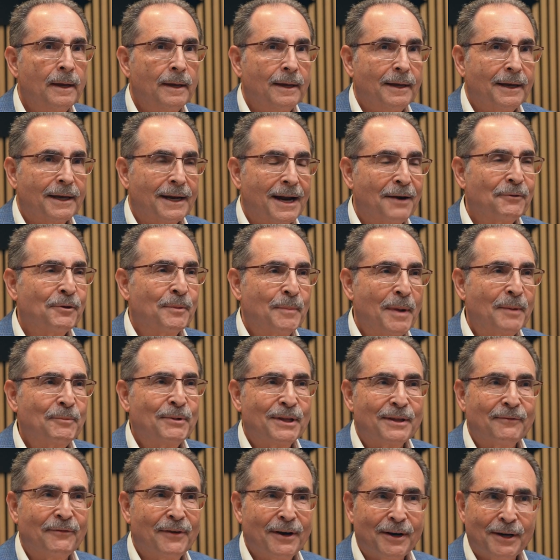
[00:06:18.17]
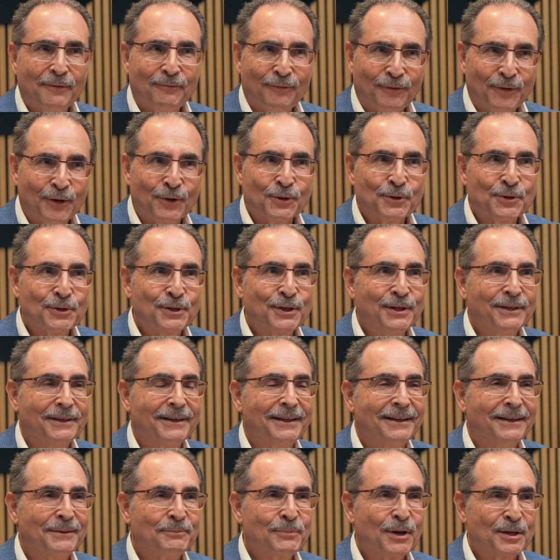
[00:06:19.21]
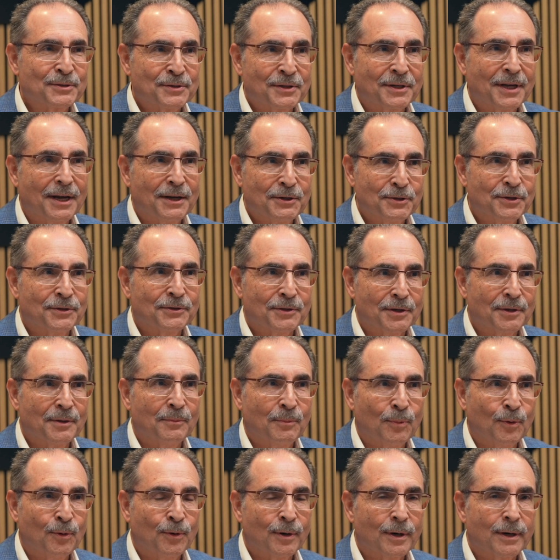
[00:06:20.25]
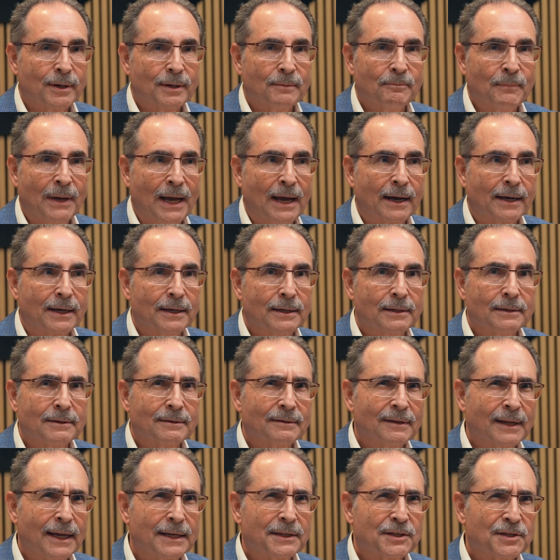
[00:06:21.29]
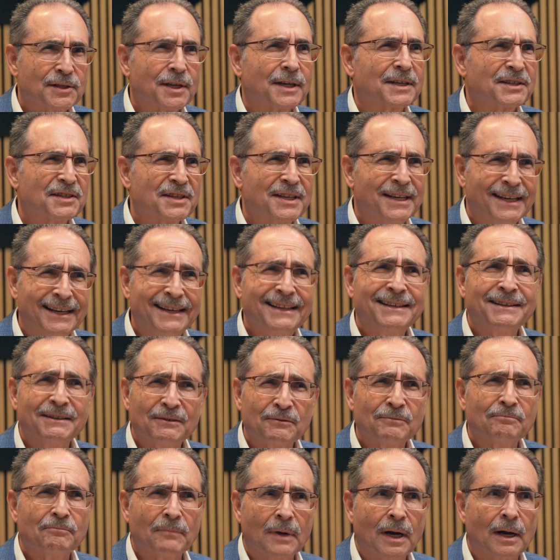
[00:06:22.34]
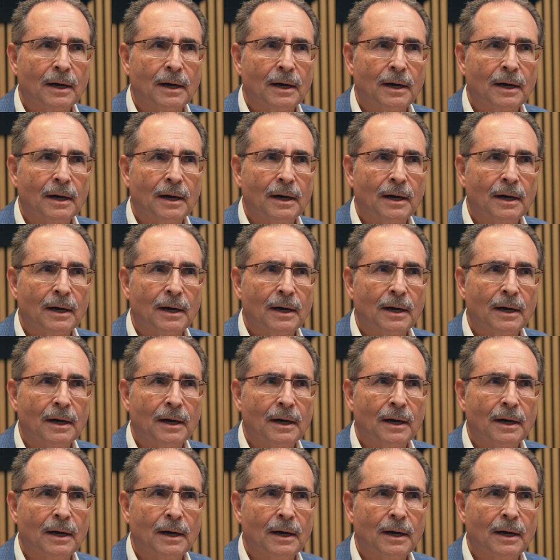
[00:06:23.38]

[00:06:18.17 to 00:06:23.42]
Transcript: And I remember the very first presentation to the board back in late 16,